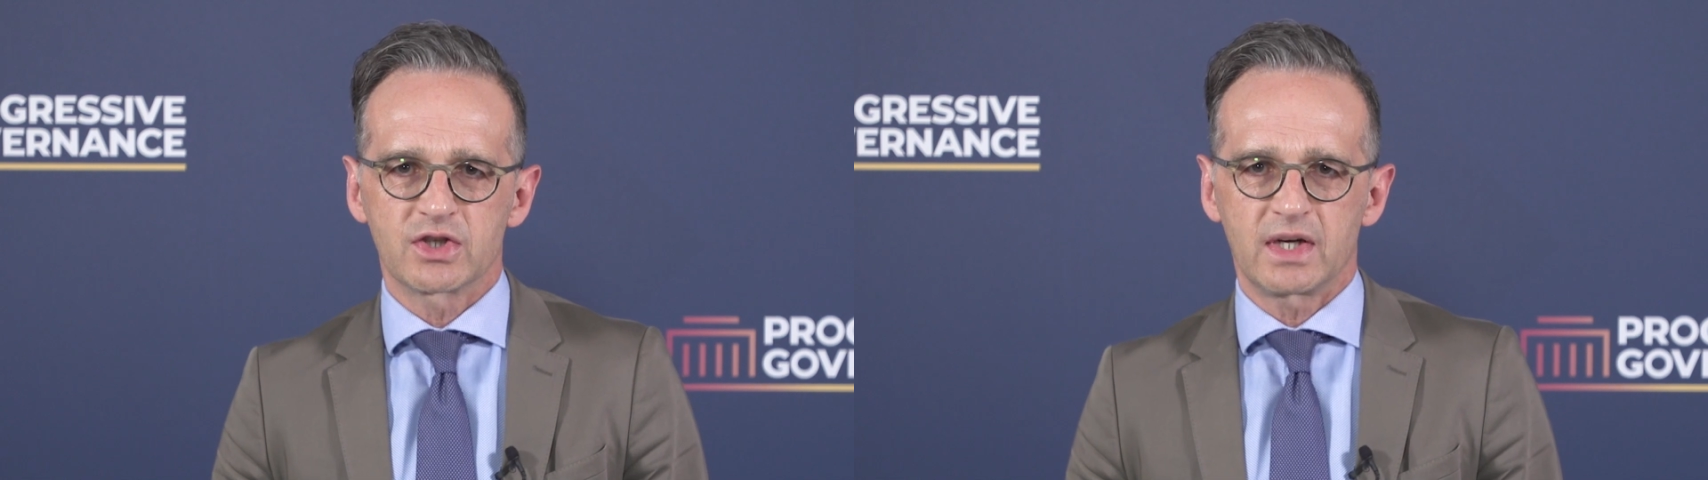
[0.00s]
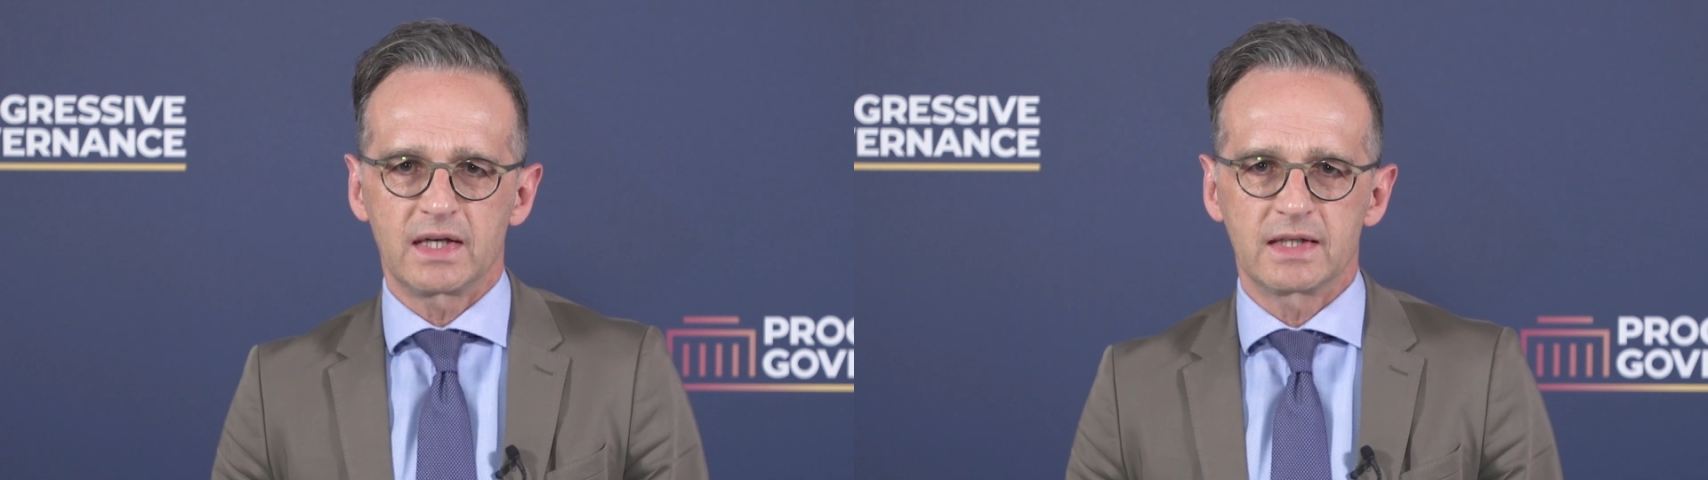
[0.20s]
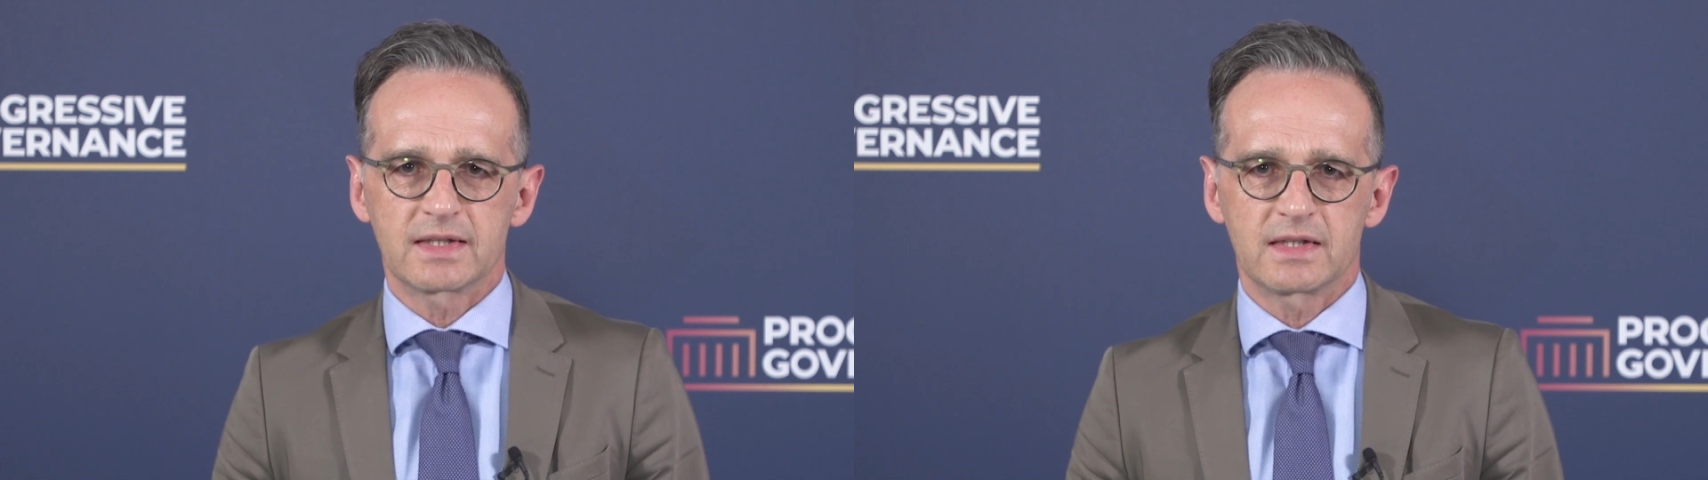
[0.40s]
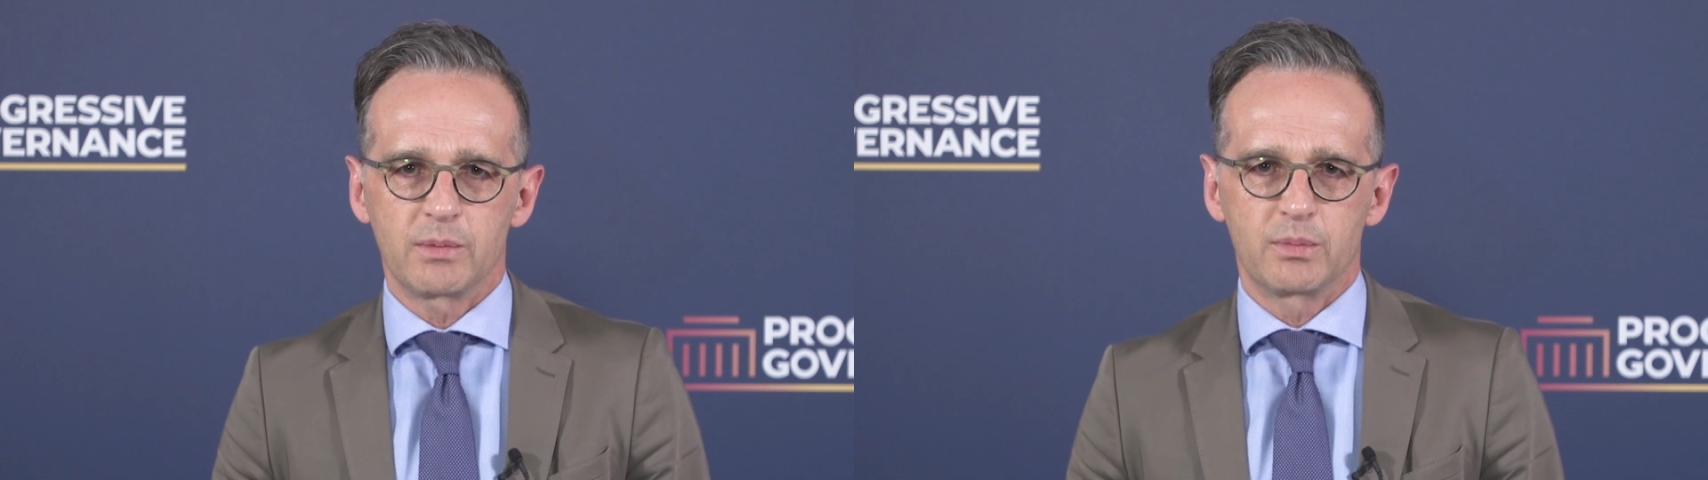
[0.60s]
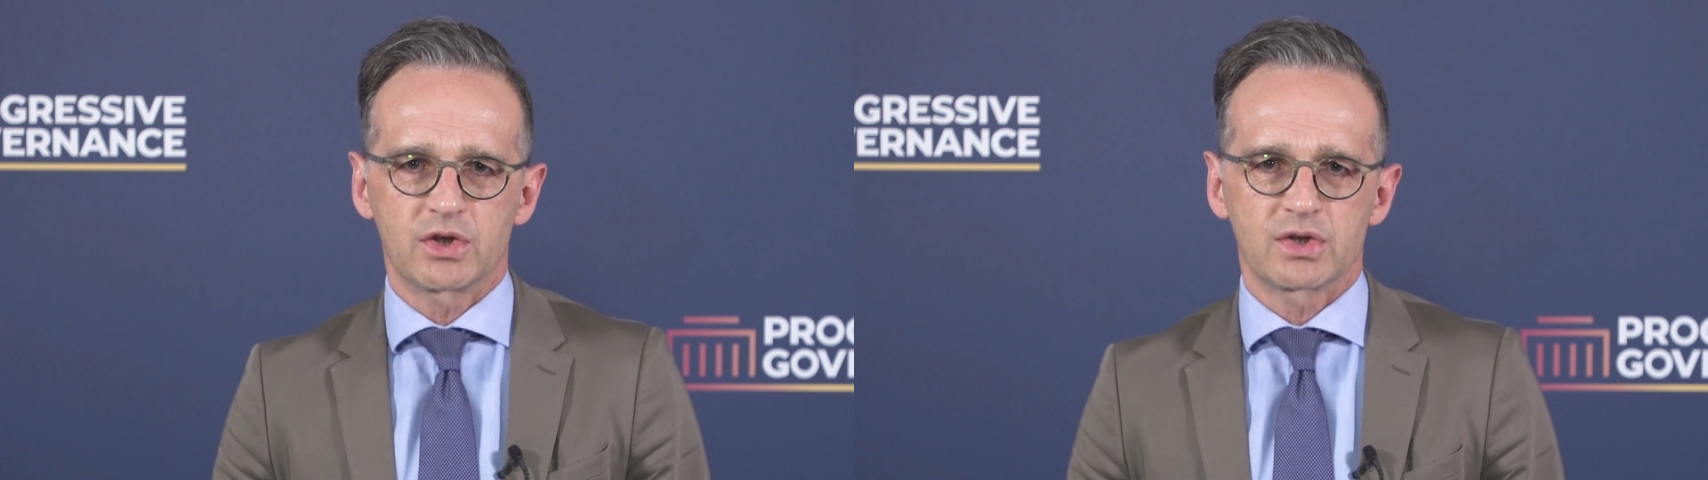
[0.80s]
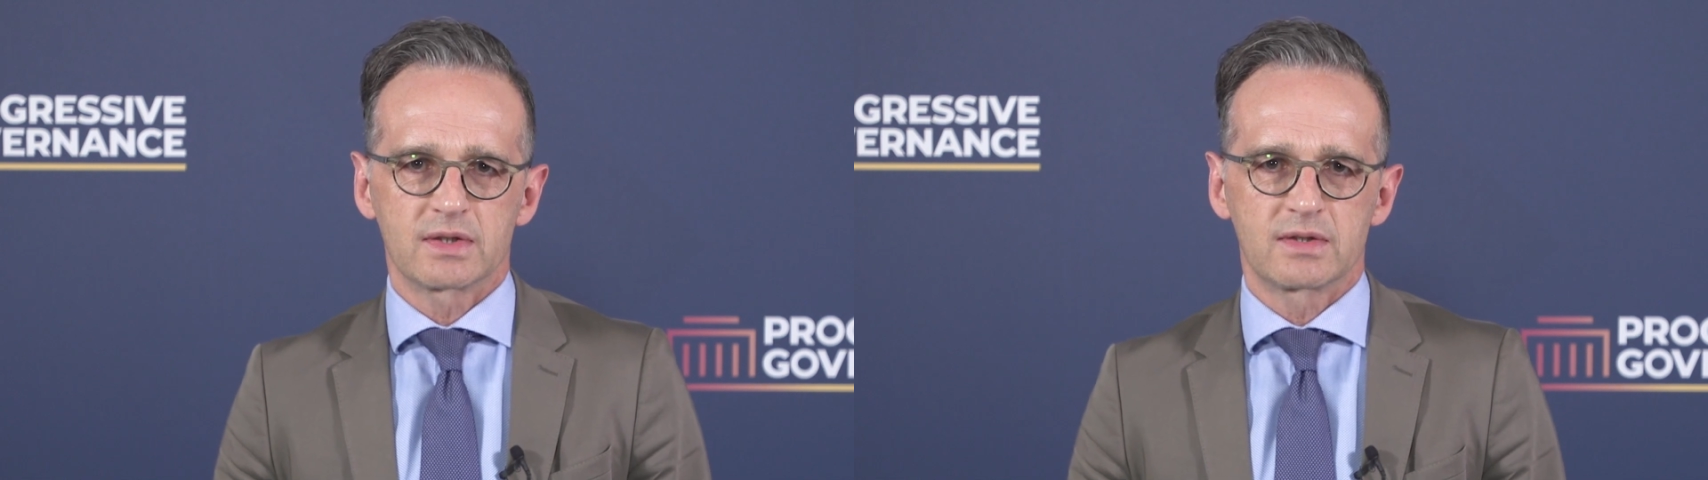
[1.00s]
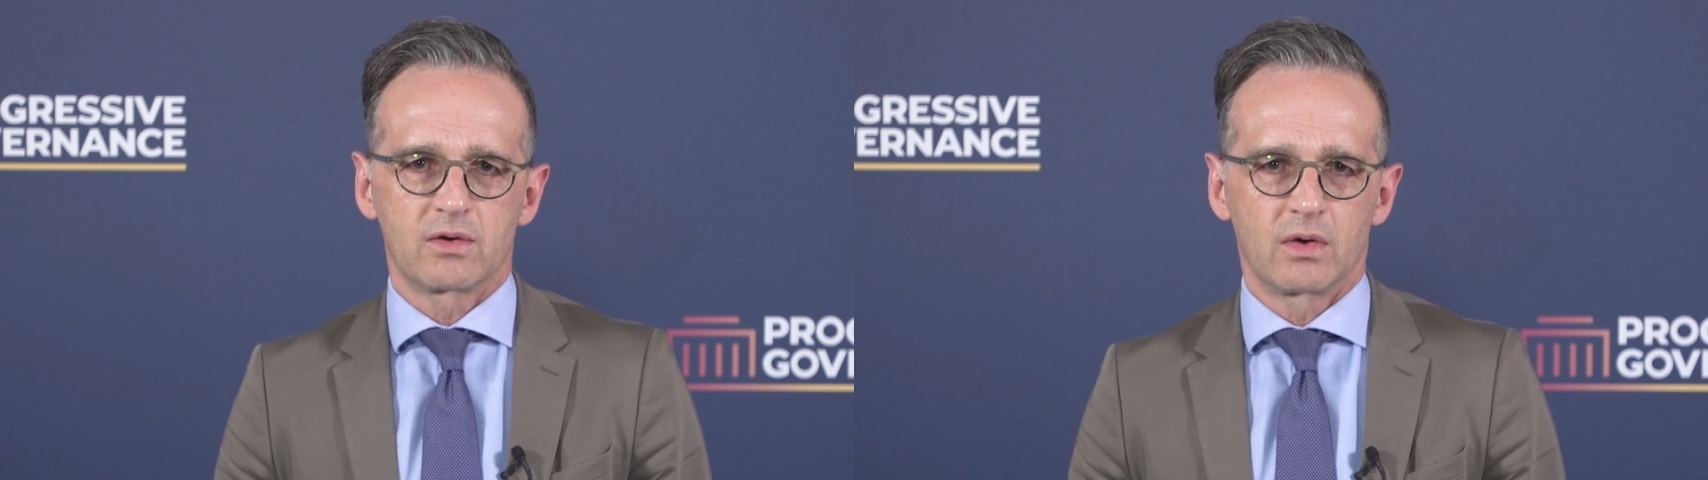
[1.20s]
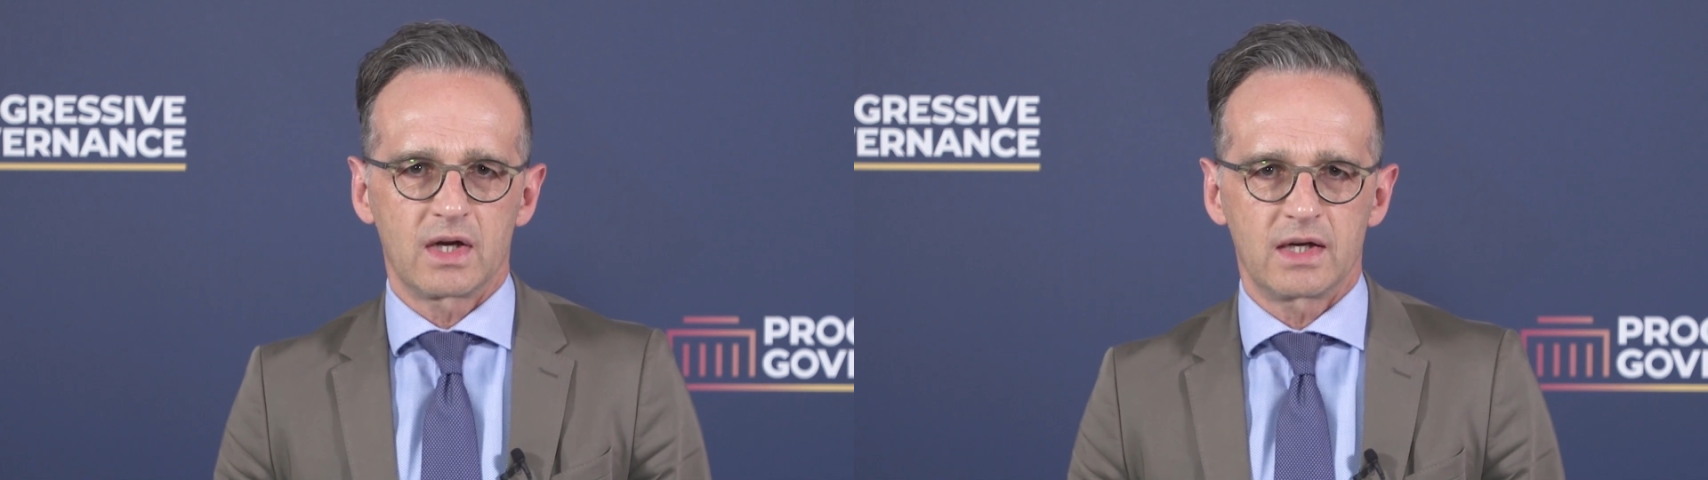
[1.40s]
China's ambitions
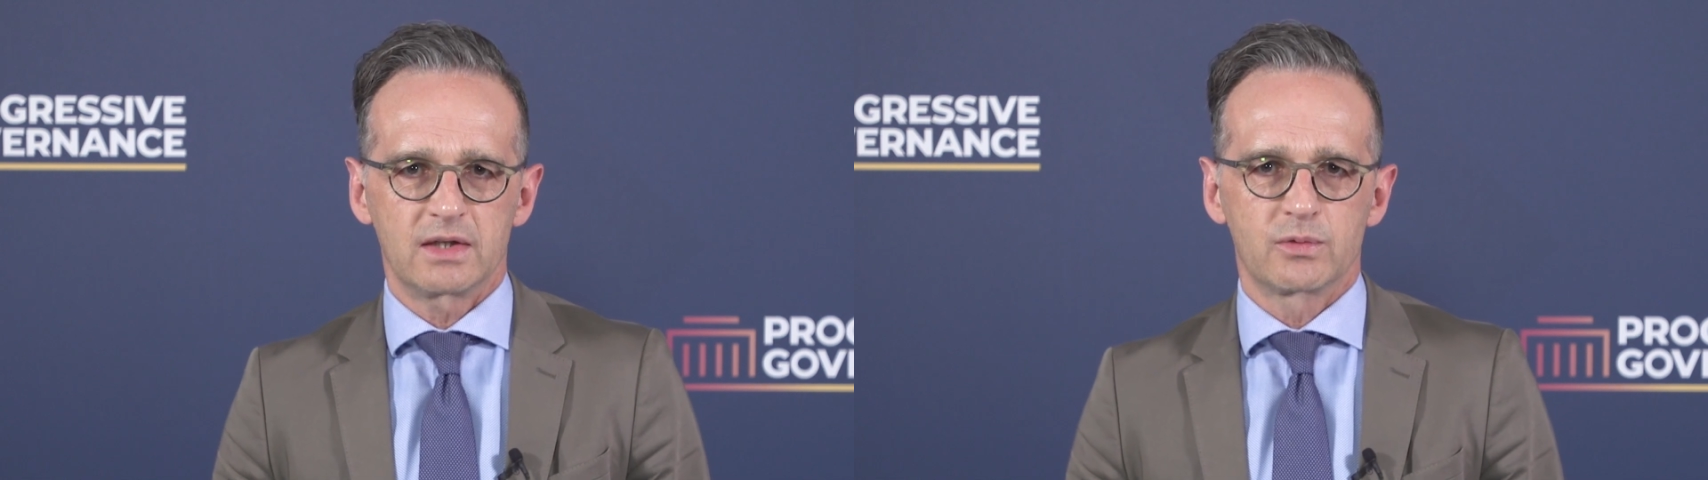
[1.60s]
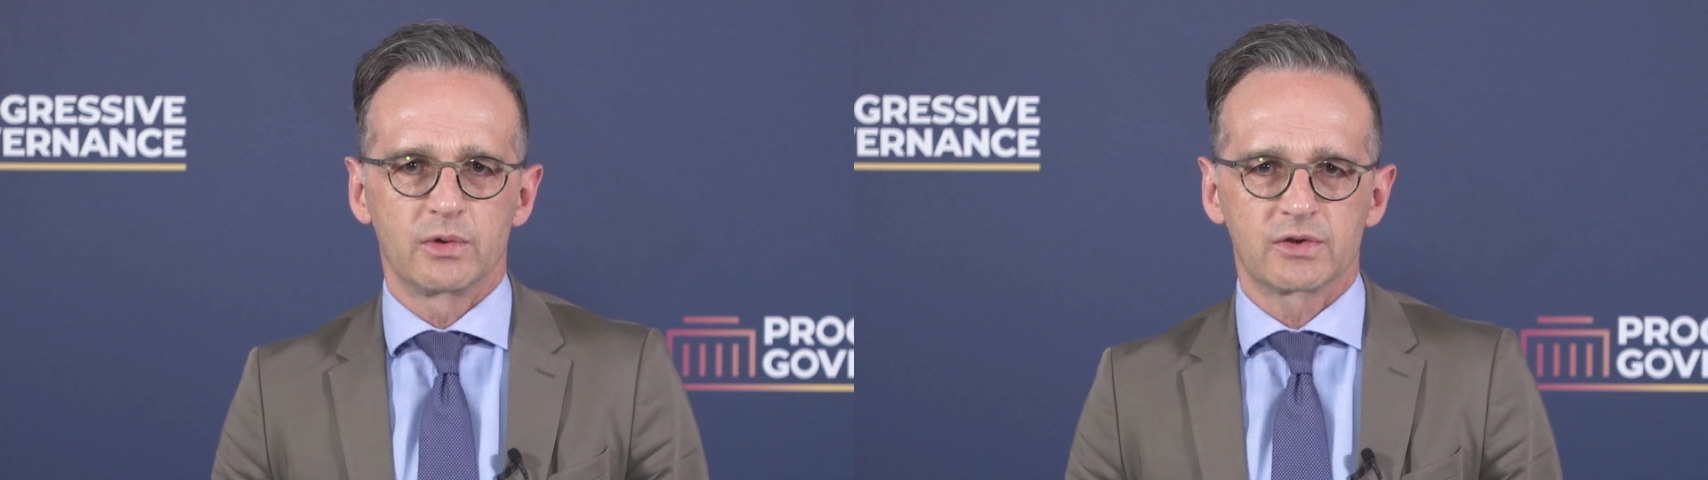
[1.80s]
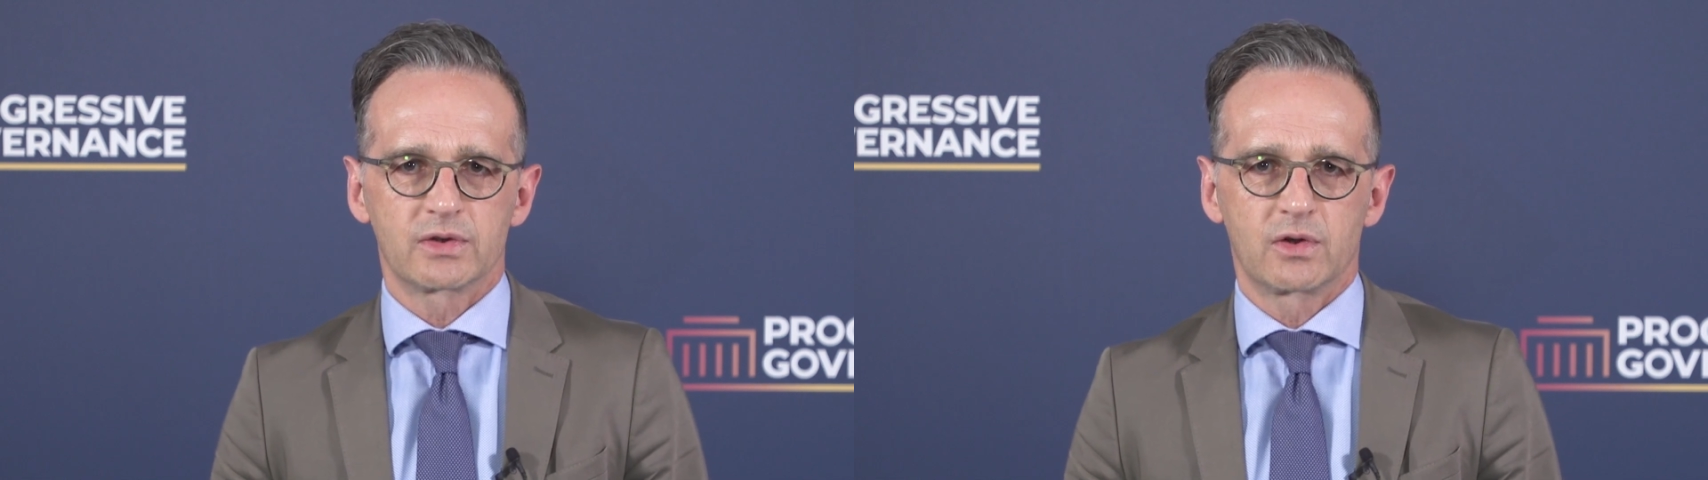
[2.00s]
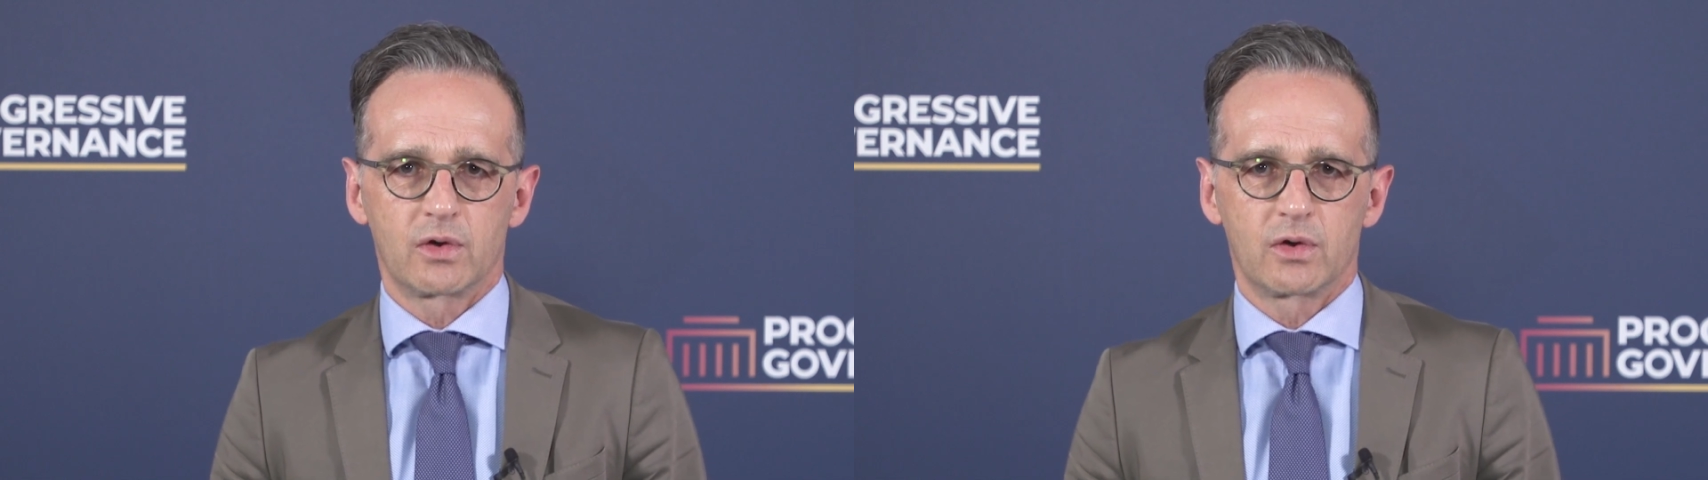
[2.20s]
collide with